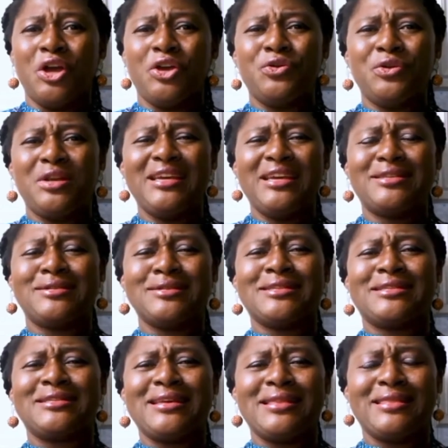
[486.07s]
you need to
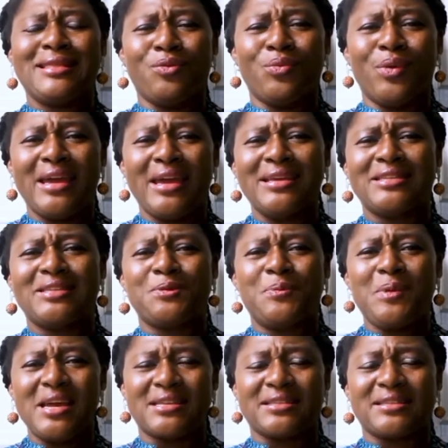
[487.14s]
see the way he
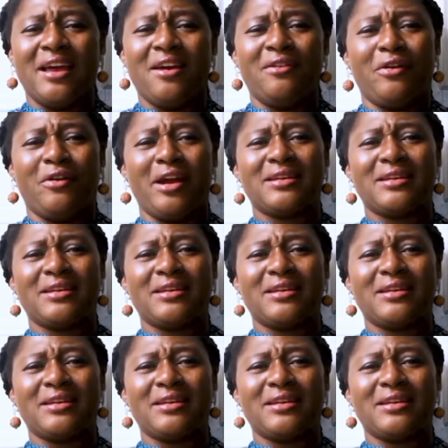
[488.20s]
speaks. For